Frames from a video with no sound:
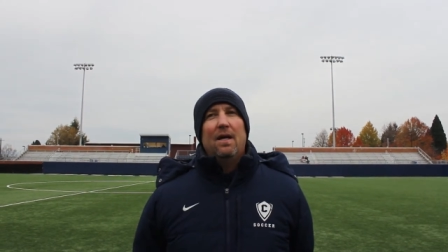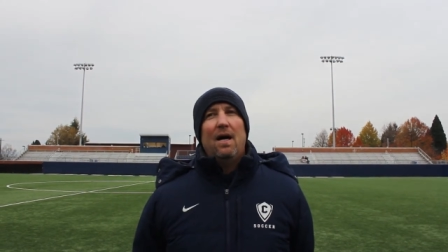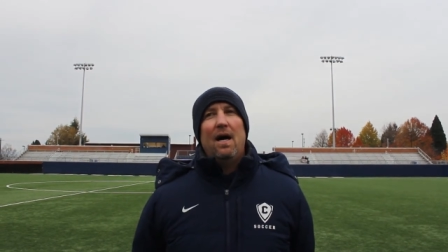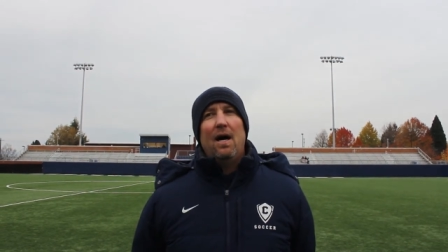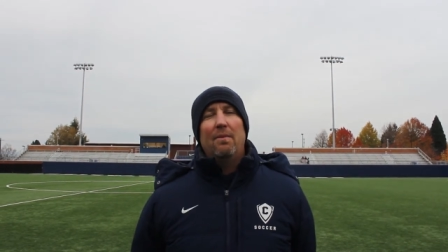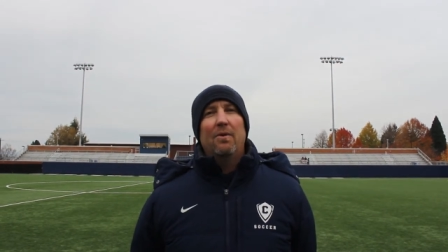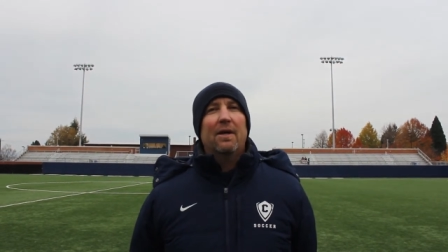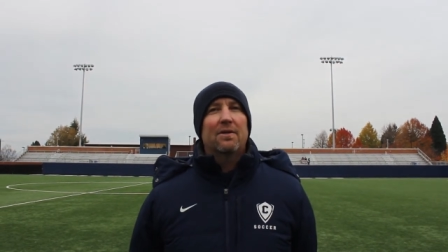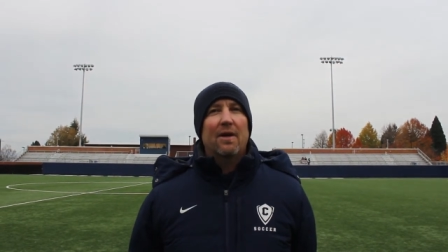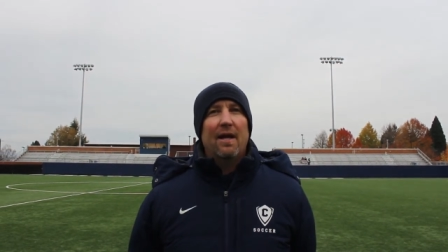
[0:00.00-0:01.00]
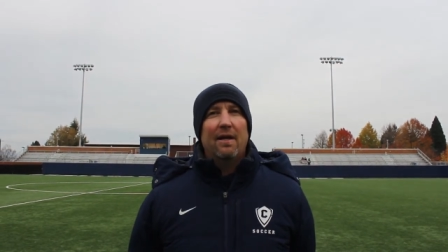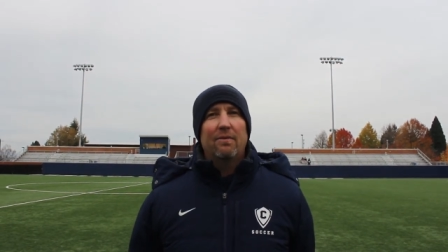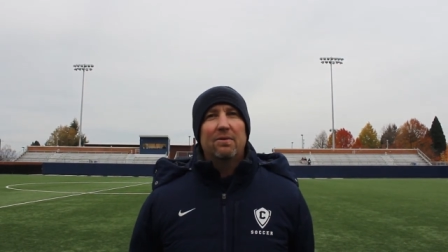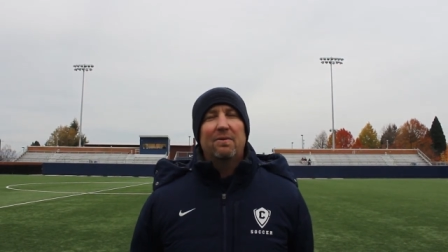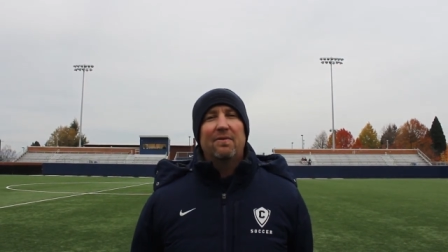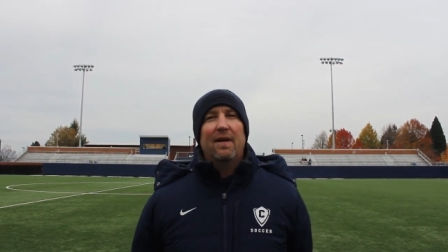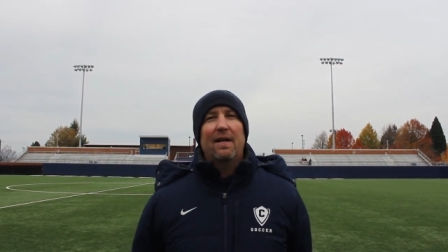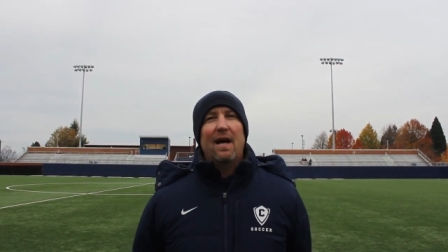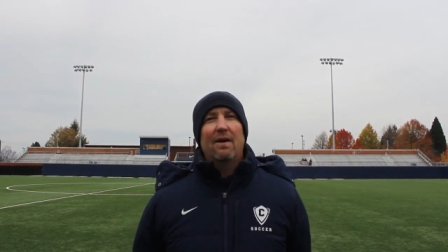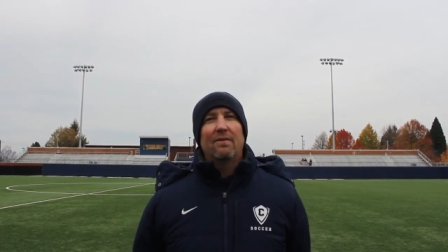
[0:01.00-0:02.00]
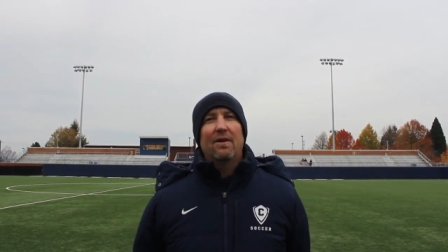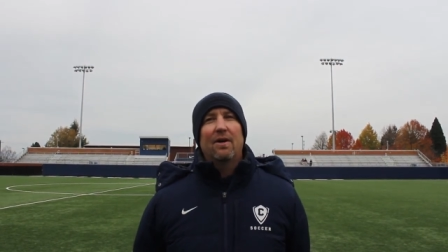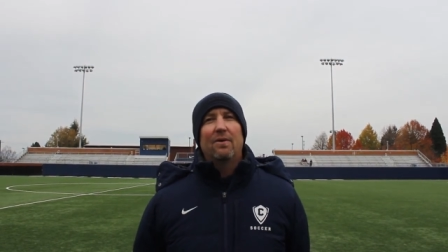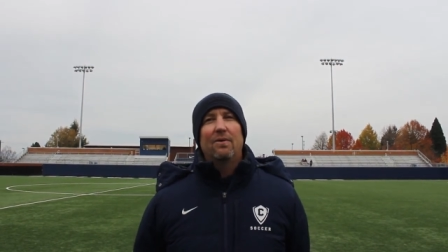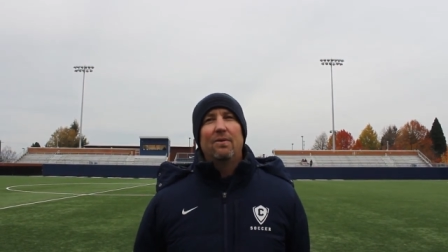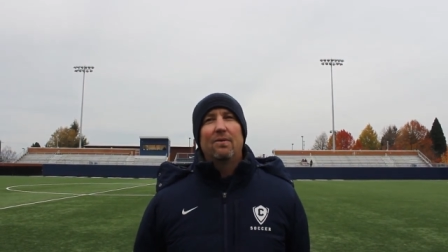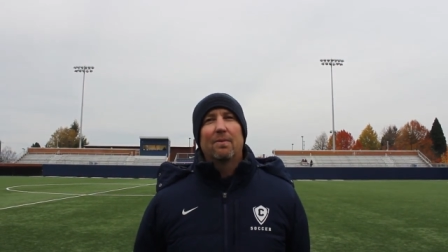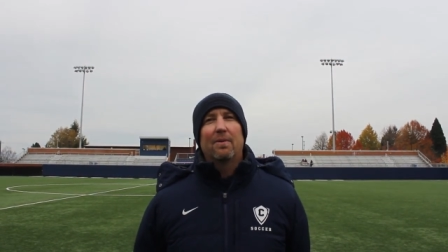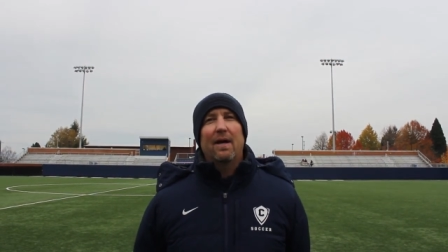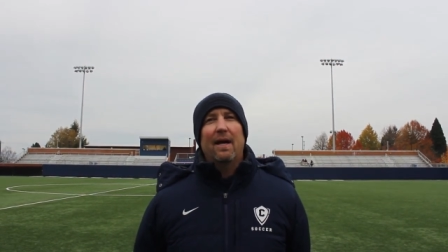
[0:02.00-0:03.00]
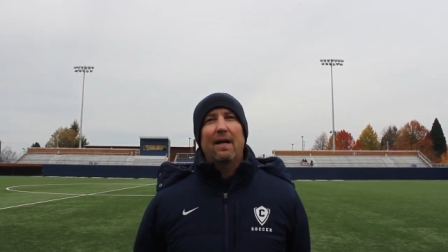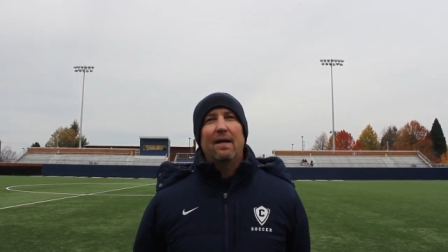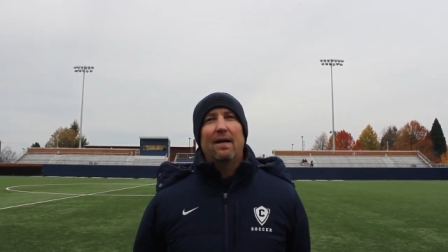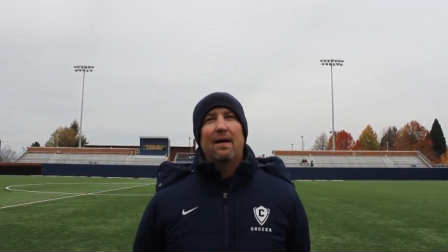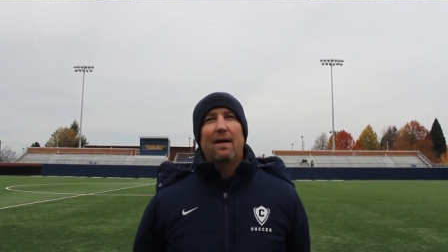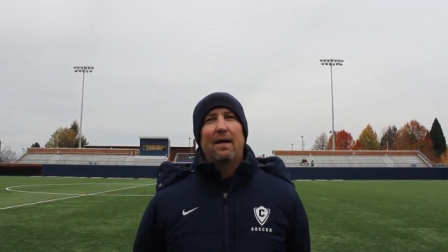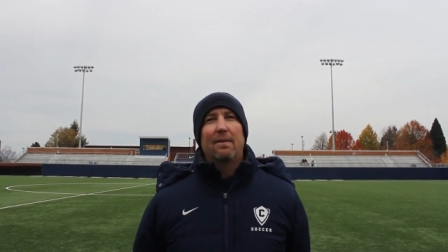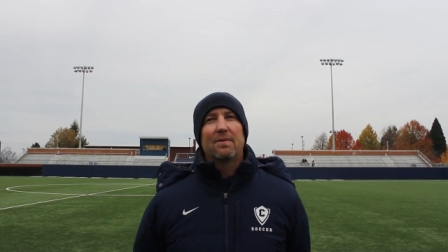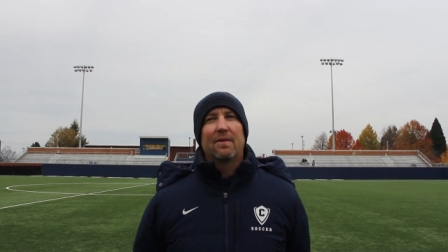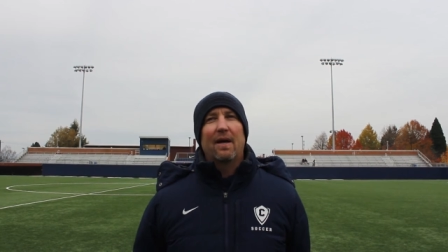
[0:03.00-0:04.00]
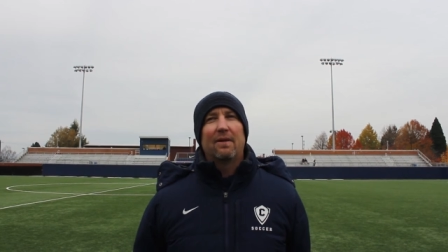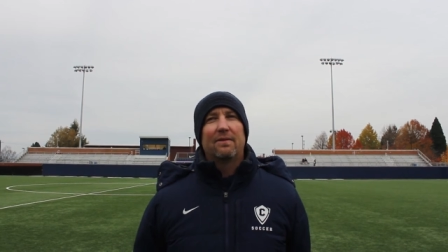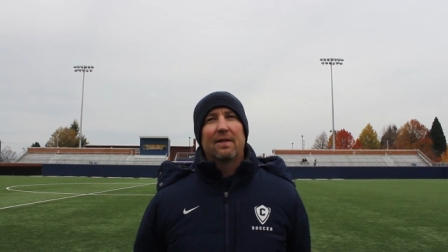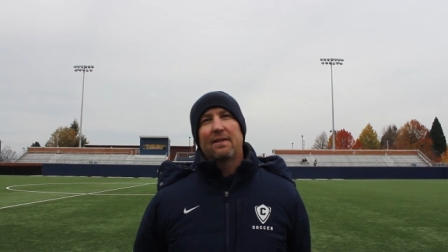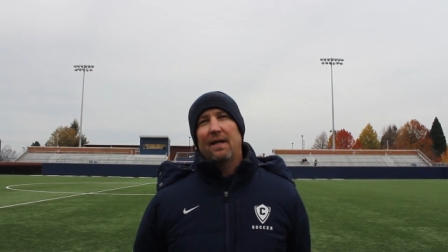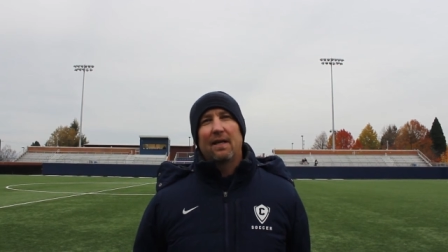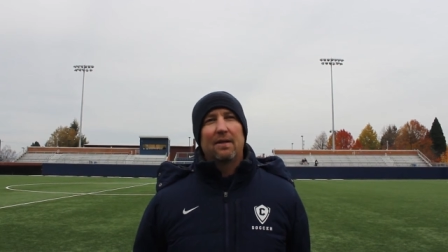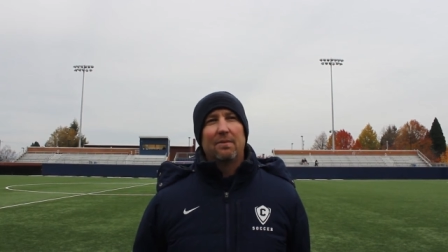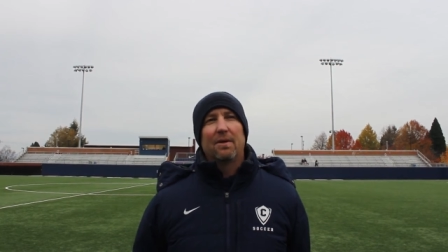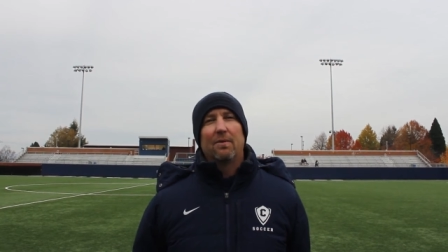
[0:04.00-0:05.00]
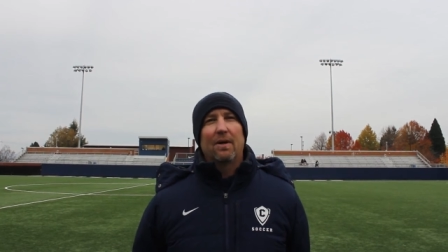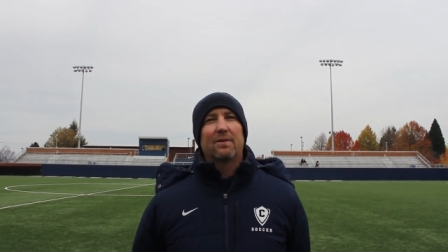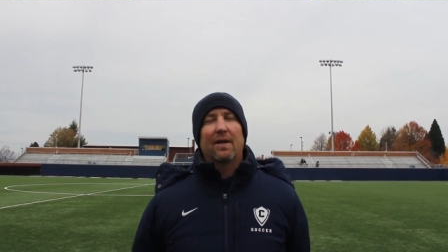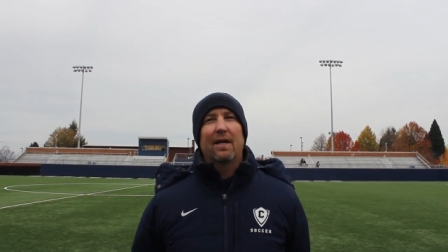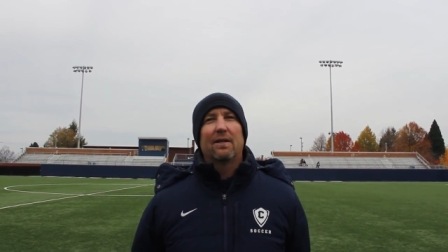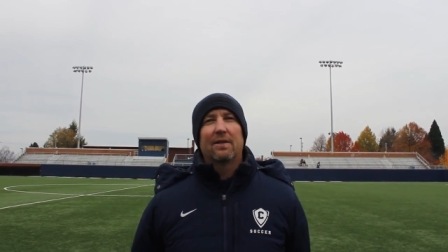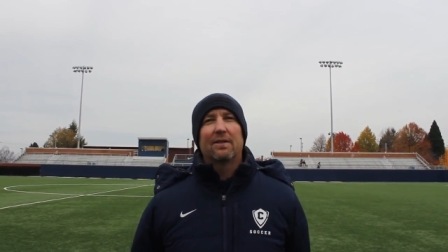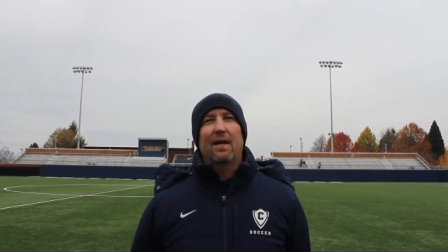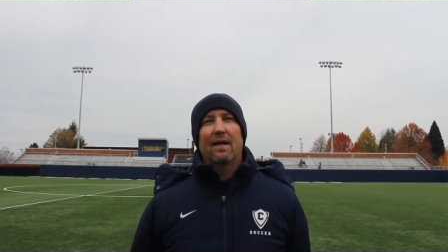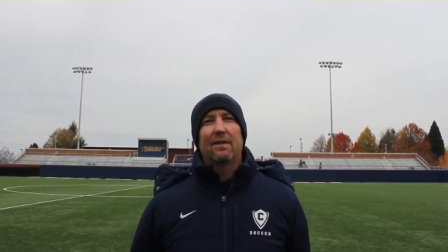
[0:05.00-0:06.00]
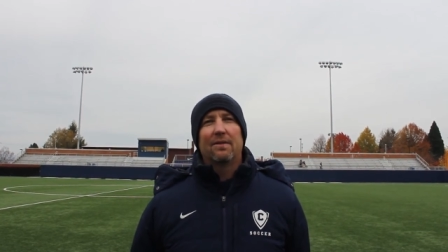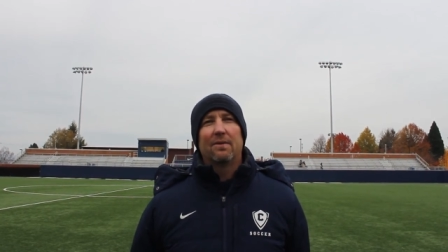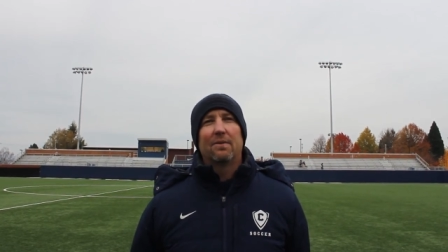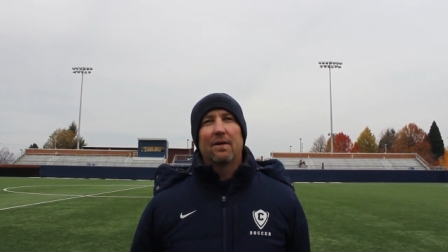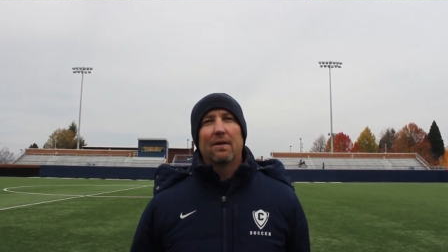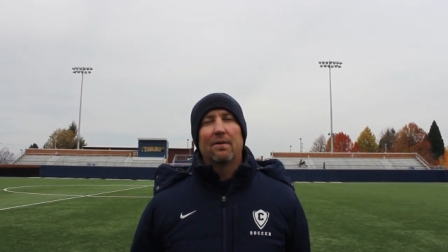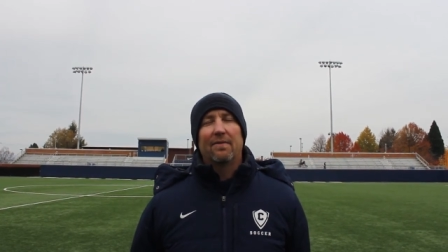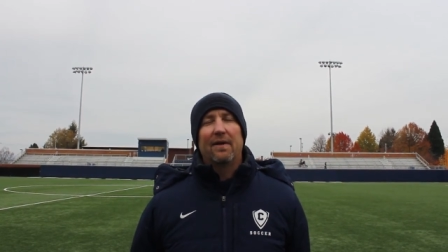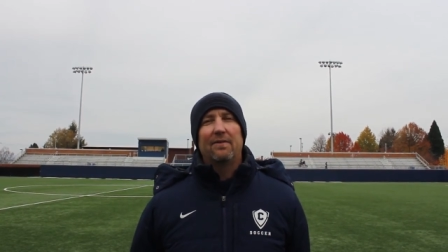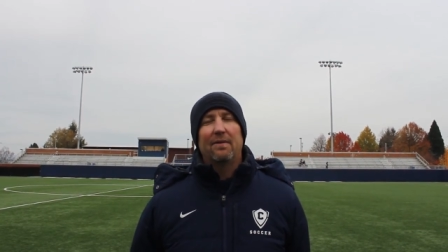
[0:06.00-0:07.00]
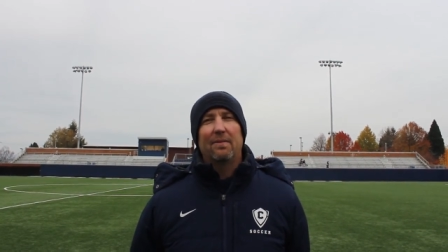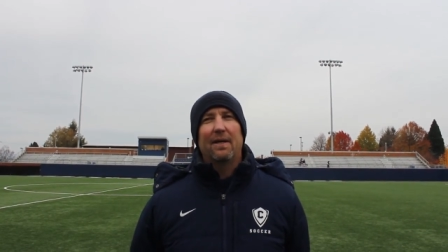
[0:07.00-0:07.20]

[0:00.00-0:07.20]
Um, week of training. Once we find out, you know, who we're playing, um, so that'll dictate a little bit of what our training looks like, is who we're facing.